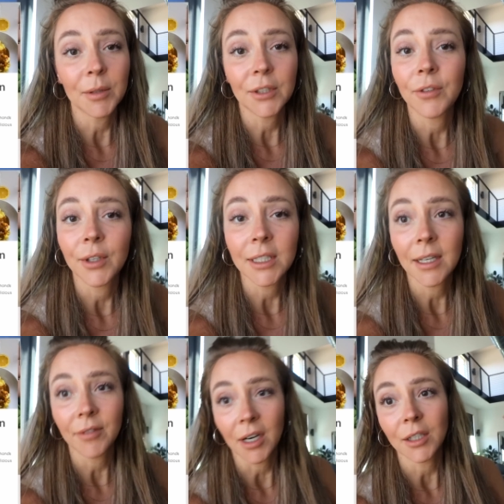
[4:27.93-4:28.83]
which if you guys
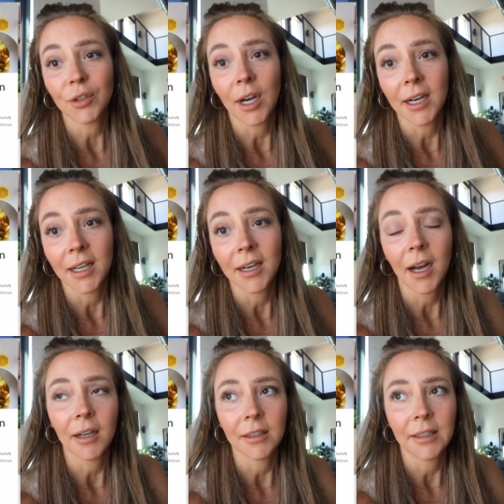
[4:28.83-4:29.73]
have not tried it,
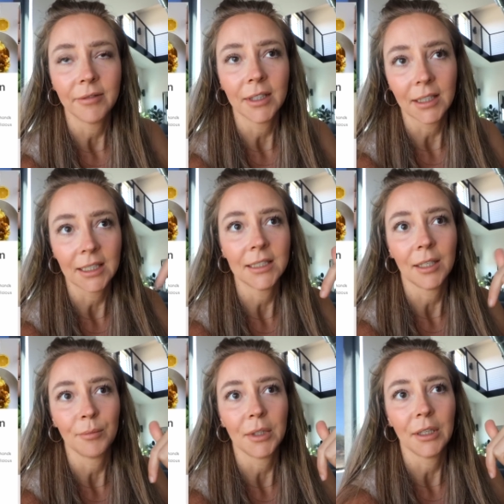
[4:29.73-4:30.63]
I'll leave the link
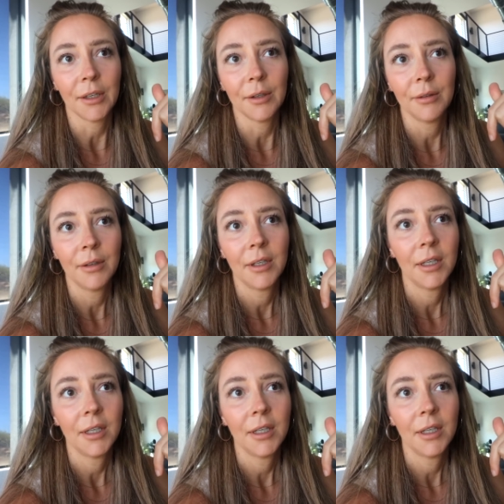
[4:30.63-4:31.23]
down below.